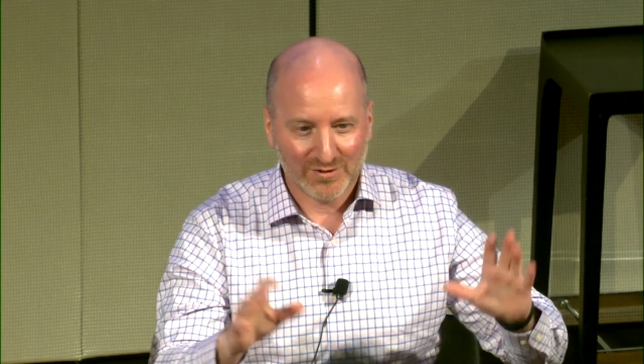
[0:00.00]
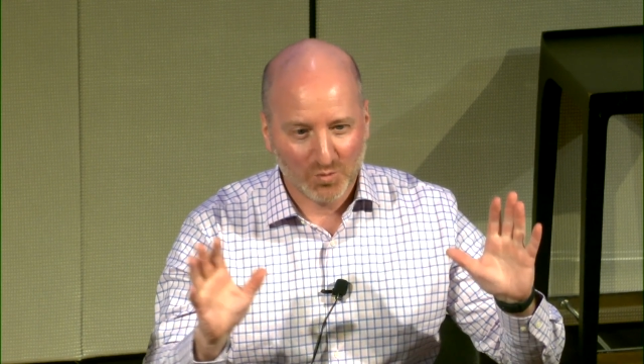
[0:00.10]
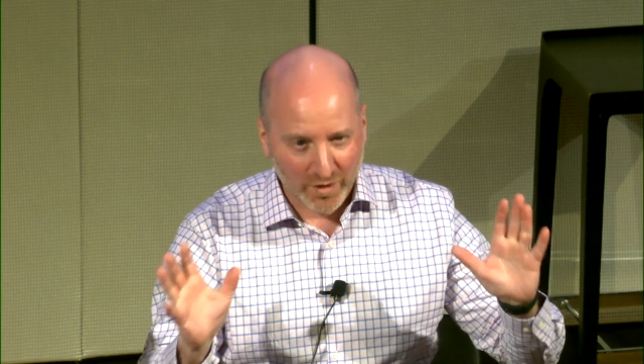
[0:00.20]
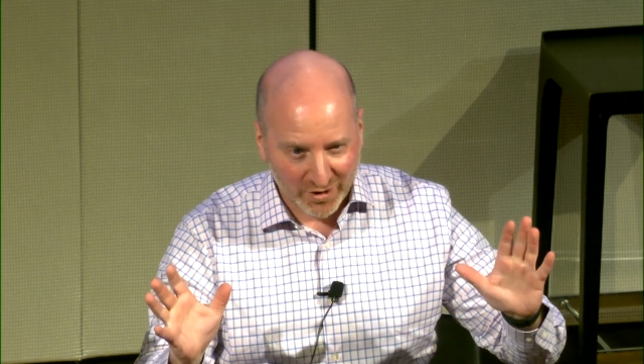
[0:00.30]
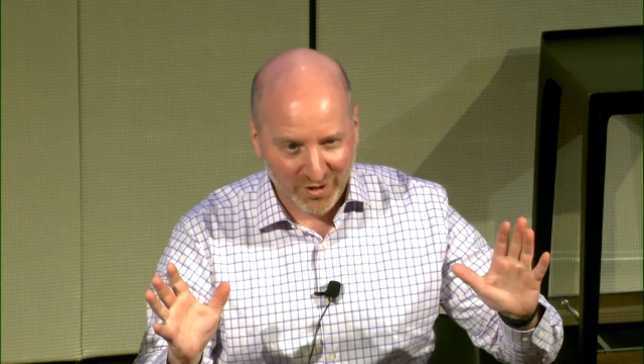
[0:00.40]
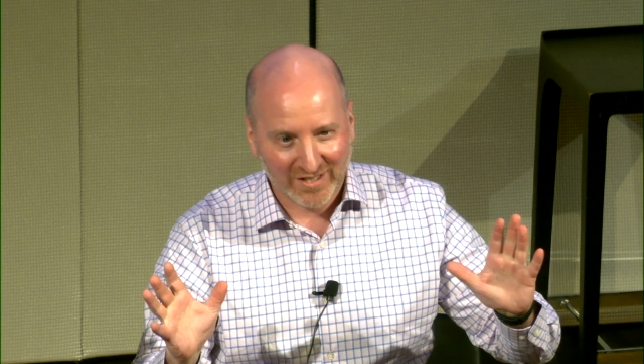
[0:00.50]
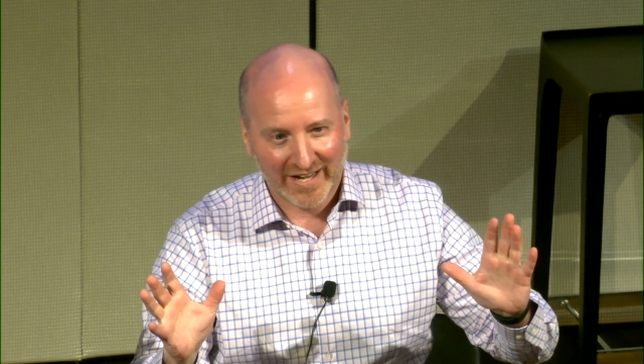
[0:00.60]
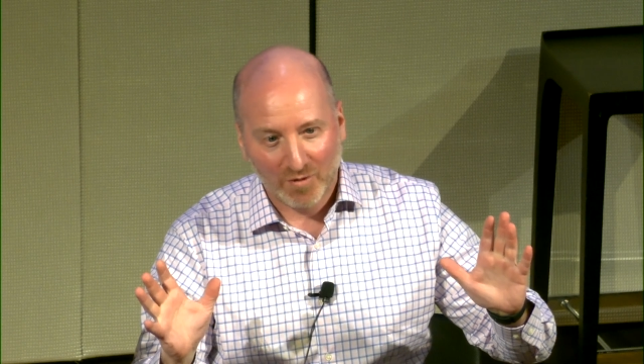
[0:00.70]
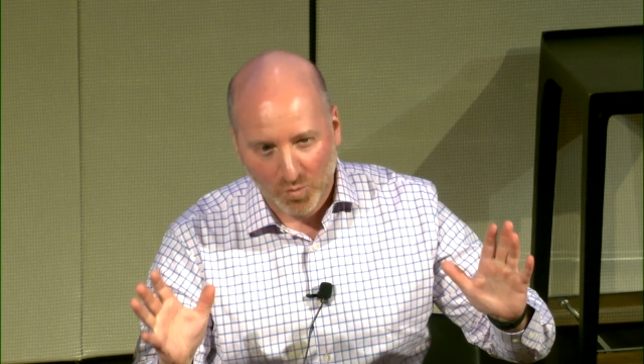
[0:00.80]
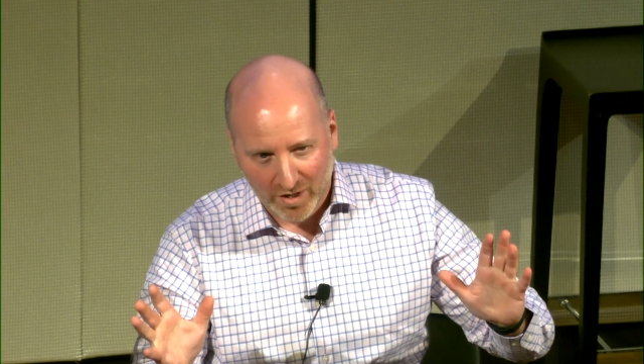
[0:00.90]
Where you're going to
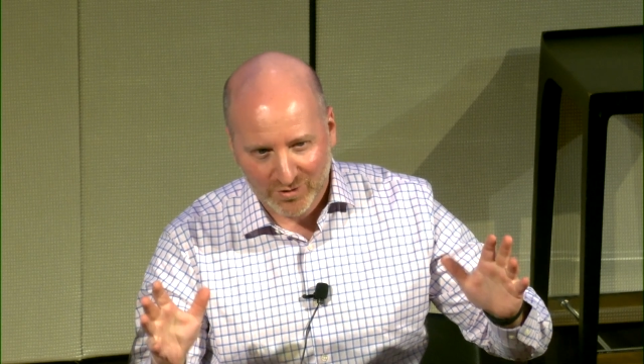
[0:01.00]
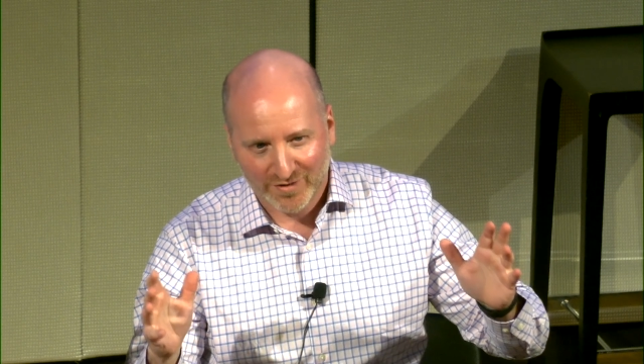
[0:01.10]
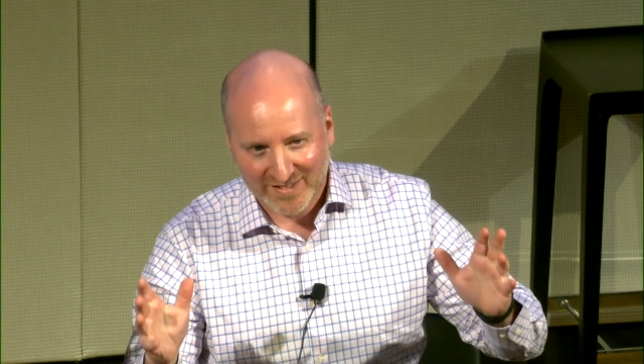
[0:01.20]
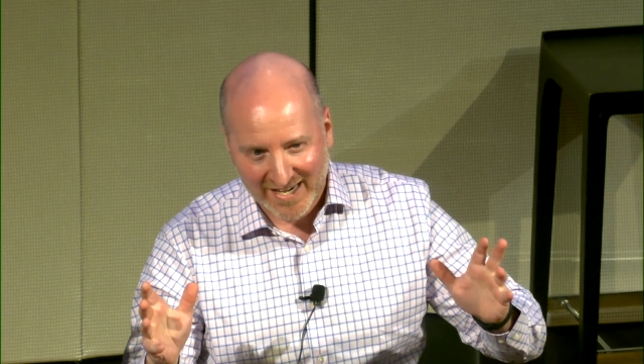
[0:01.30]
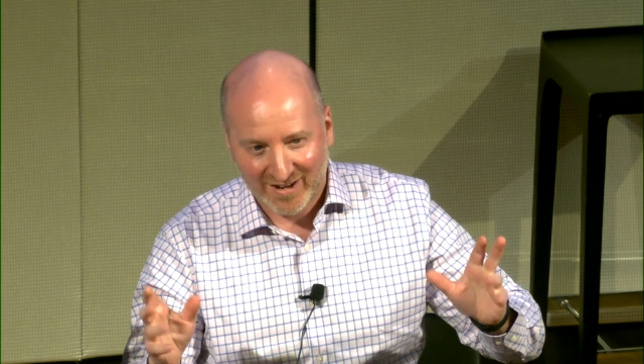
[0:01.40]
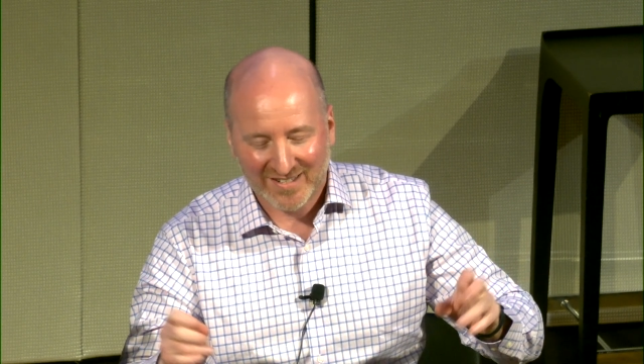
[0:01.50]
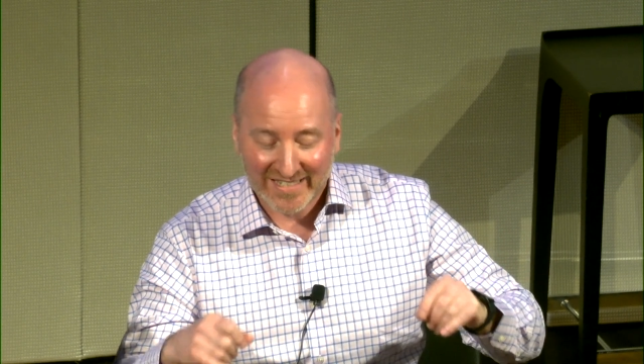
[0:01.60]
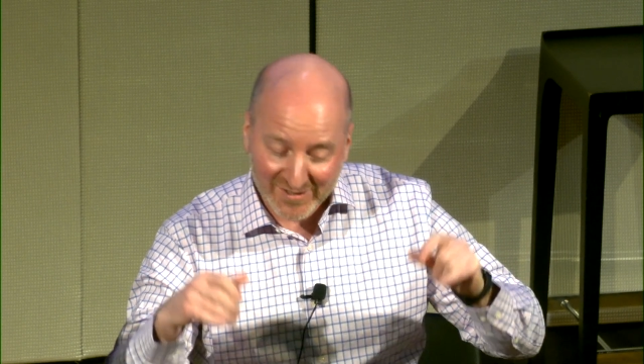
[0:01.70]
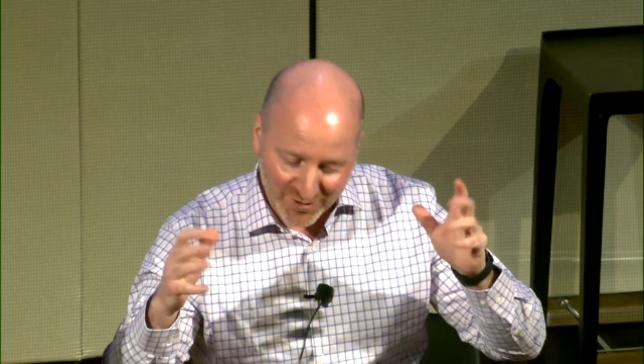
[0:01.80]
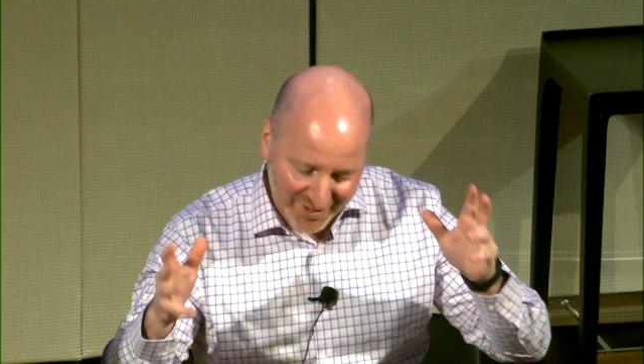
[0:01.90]
get water in the Sahara
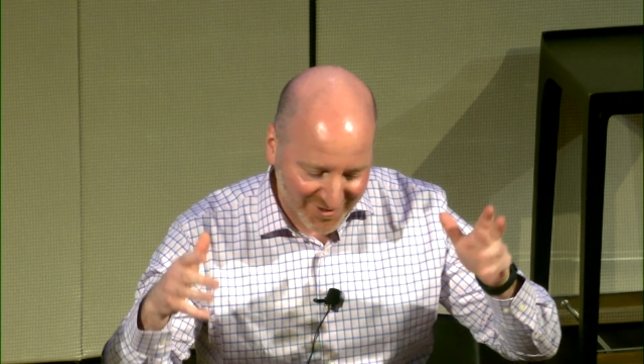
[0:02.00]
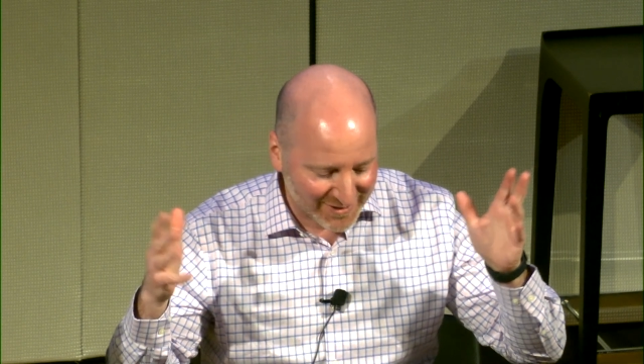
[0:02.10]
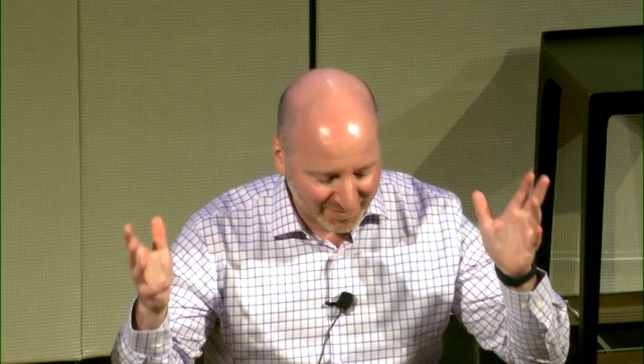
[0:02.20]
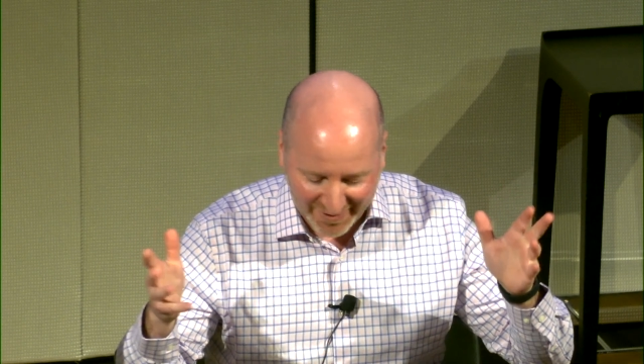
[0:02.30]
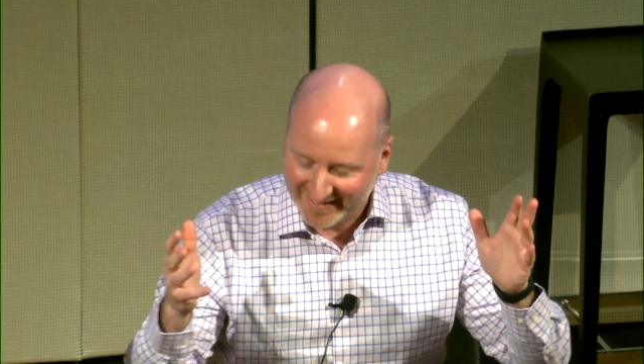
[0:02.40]
Desert is something